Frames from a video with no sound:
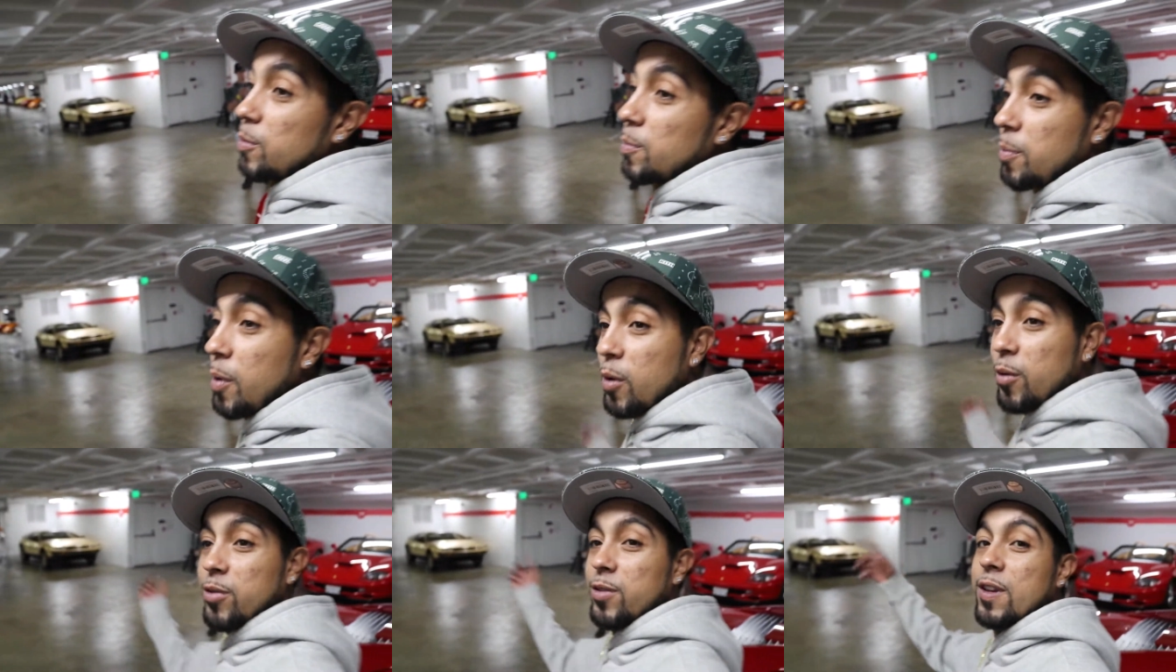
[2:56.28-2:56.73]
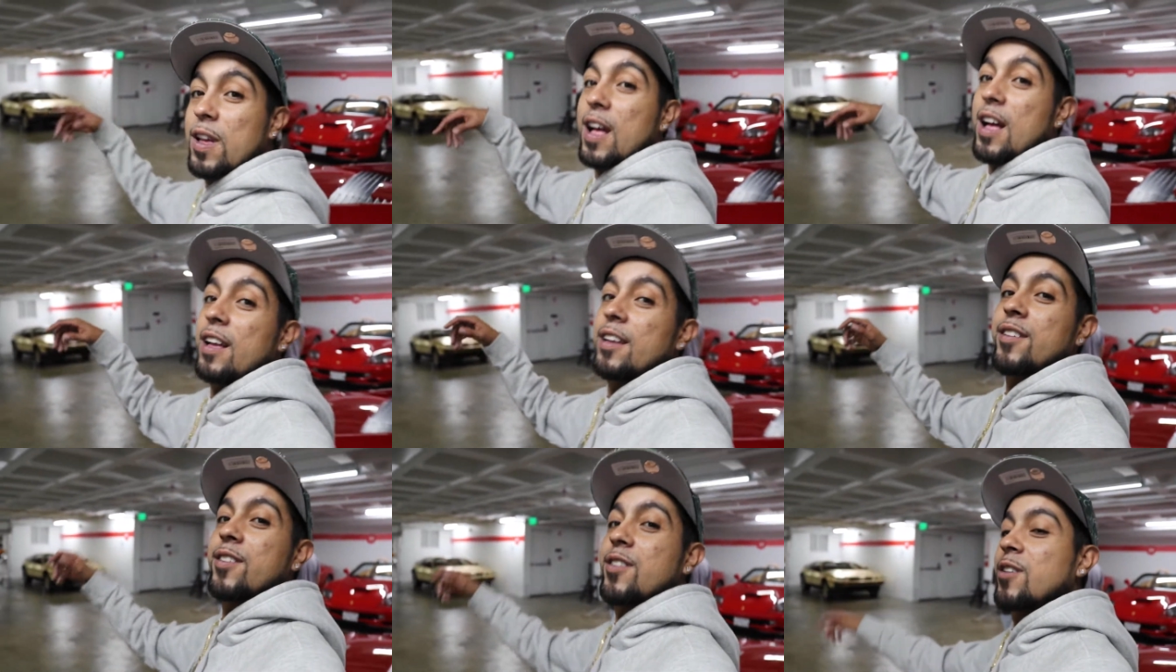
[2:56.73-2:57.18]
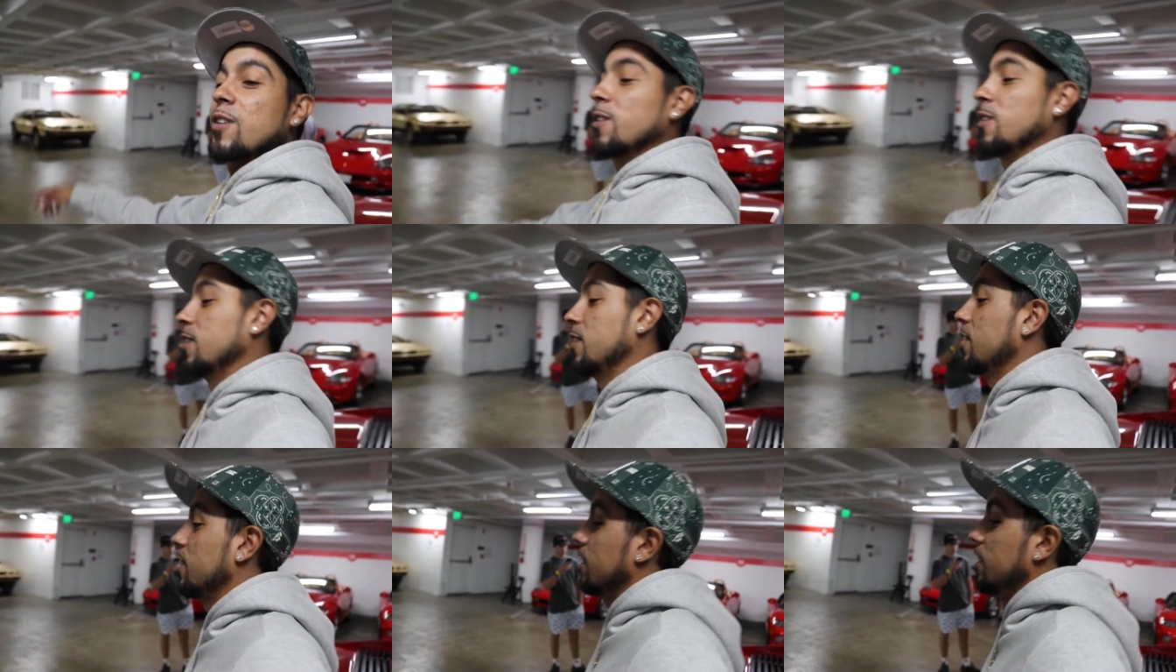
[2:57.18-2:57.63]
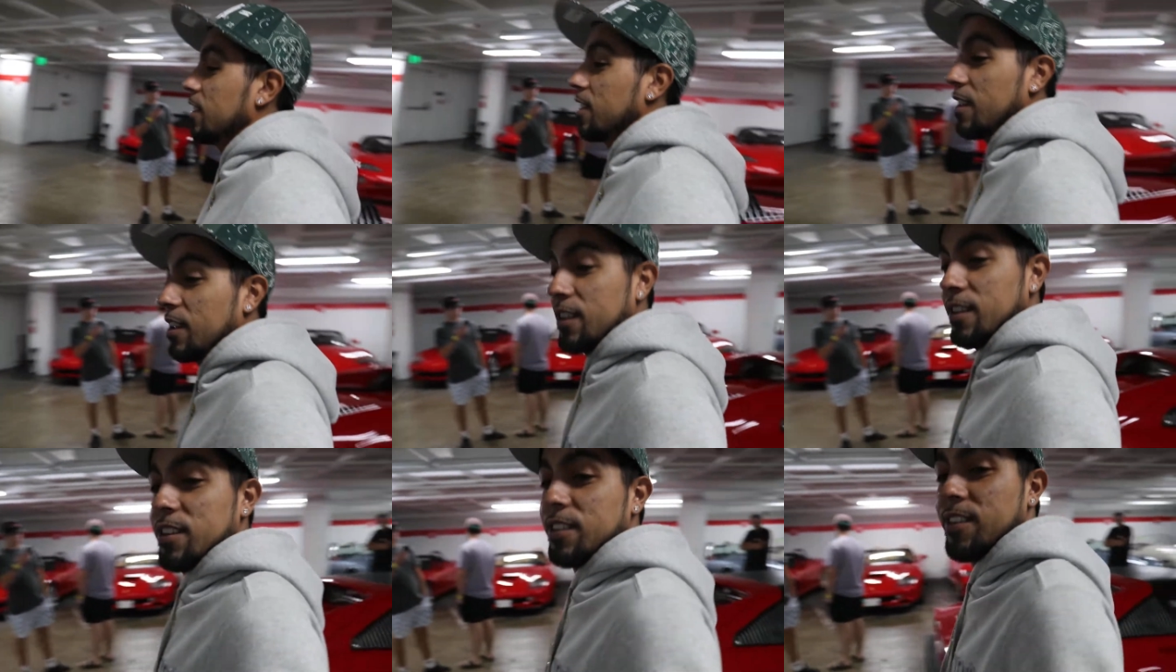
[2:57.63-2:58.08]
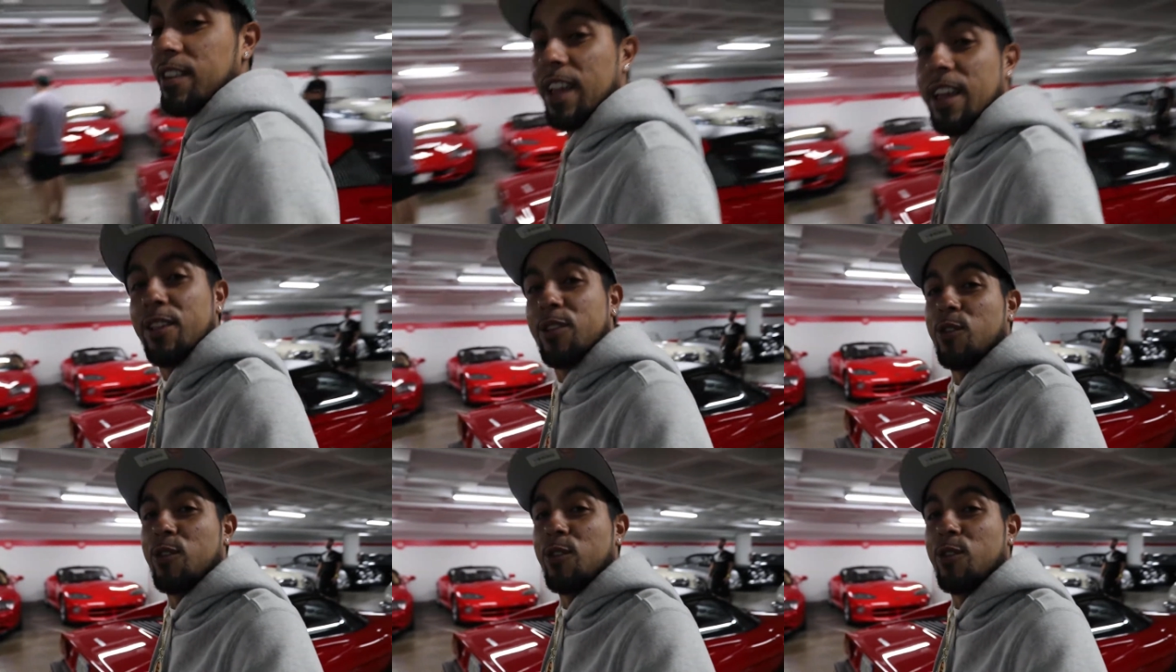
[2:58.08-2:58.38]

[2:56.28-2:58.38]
on both sides. So stay